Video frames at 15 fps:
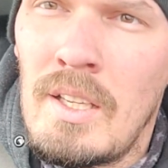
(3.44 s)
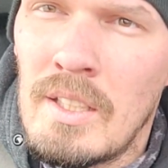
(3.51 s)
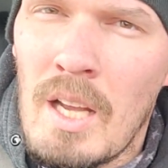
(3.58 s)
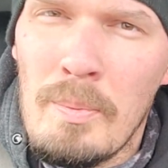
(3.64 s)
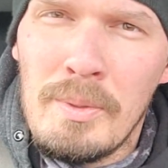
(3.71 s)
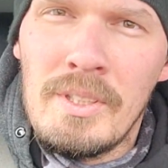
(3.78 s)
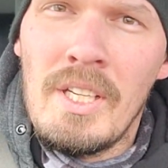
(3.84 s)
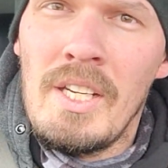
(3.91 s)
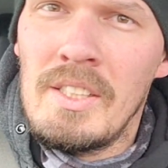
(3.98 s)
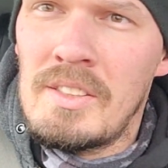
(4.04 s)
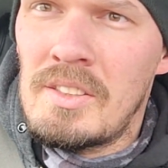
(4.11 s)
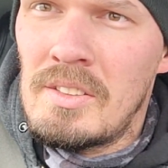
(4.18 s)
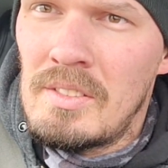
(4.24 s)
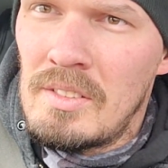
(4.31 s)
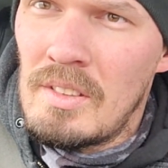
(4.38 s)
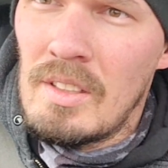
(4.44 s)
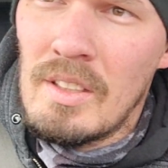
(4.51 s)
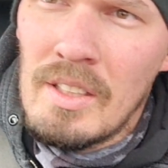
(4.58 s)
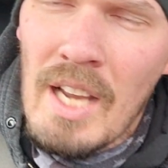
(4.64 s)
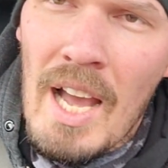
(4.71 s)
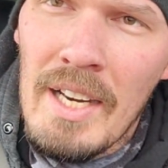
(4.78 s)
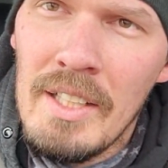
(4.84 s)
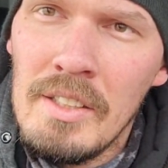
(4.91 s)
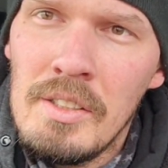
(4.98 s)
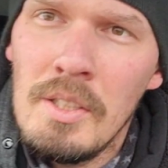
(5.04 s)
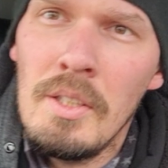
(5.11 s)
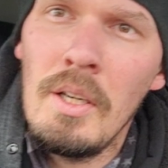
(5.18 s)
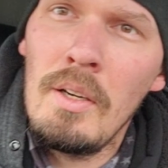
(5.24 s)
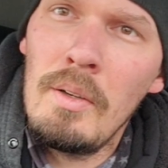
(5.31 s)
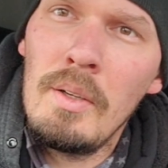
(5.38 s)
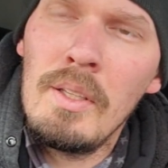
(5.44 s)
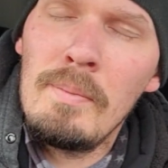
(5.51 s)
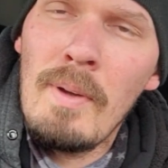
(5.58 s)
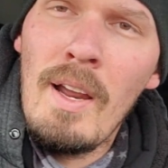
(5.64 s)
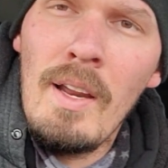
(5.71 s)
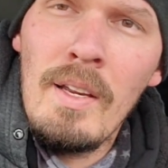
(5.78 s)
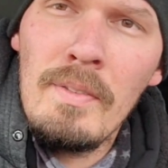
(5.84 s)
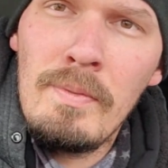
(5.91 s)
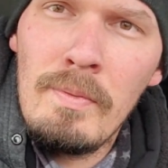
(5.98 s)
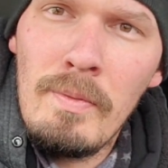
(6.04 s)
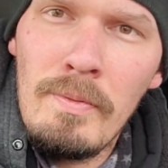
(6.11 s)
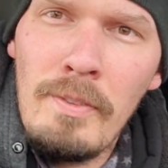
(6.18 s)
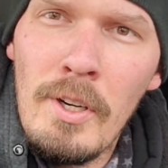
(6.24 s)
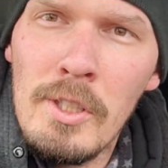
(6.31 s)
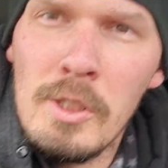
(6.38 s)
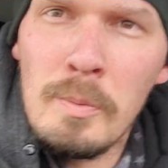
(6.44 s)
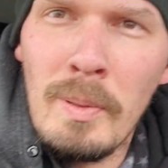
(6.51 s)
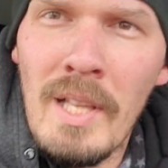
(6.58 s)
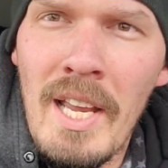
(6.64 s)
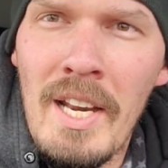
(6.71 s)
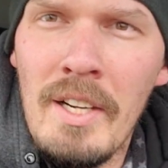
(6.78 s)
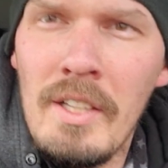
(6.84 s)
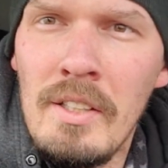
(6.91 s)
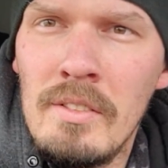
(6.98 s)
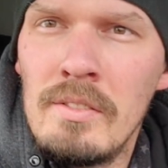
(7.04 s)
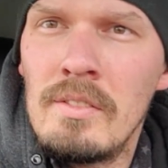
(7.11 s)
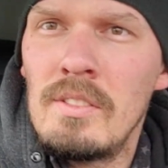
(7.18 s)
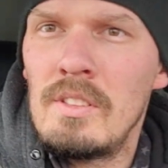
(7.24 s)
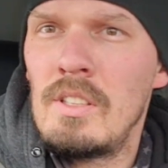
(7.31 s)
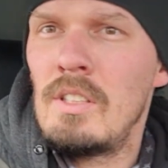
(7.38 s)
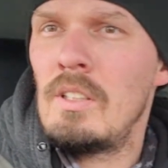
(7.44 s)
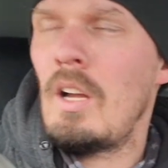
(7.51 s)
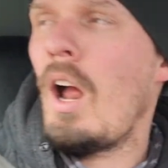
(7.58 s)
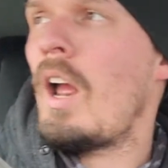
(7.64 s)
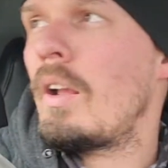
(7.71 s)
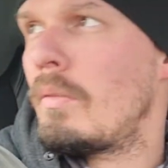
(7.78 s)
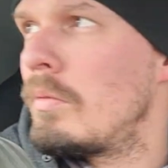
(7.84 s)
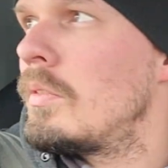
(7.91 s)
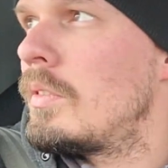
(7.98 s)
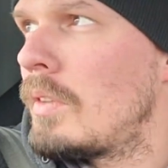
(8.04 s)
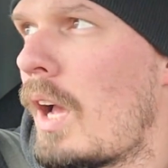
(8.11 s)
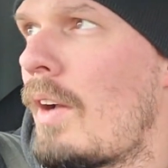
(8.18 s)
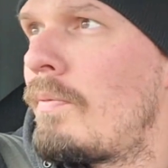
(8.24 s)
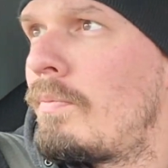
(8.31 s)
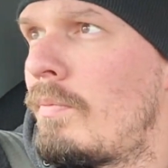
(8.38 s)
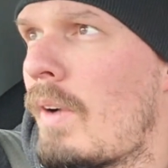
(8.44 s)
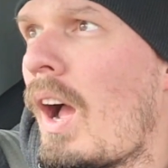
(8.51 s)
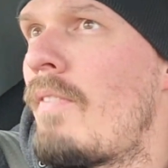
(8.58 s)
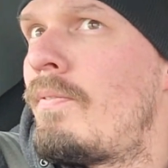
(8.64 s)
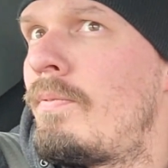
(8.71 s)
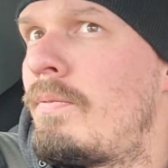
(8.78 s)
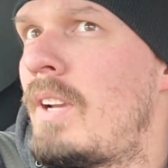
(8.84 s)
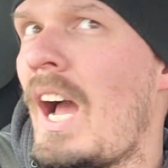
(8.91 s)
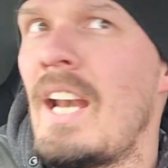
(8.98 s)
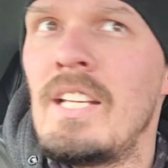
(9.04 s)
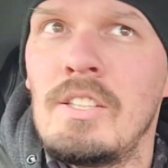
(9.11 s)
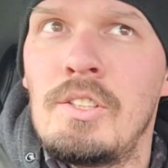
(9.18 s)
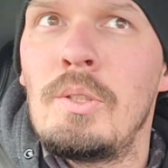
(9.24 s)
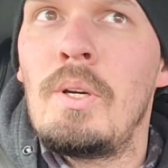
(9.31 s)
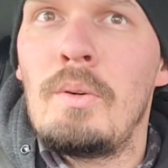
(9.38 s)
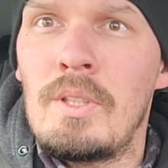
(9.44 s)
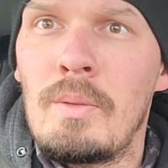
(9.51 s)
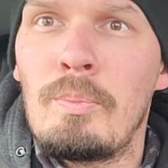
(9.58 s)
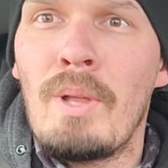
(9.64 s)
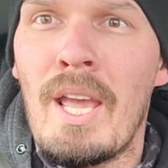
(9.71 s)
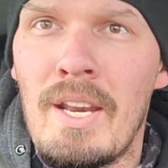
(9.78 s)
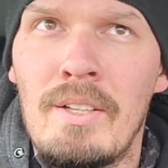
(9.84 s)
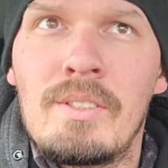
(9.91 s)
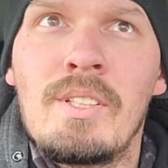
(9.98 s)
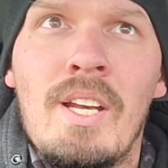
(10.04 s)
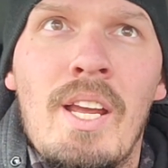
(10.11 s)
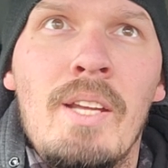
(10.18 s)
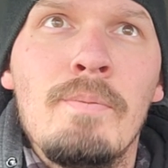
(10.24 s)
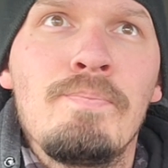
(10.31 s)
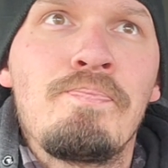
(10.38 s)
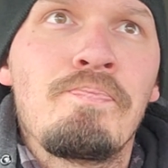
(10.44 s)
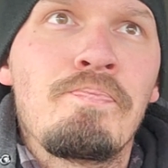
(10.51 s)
Couple things. Got into it with my first planner. I got into it with the planner today.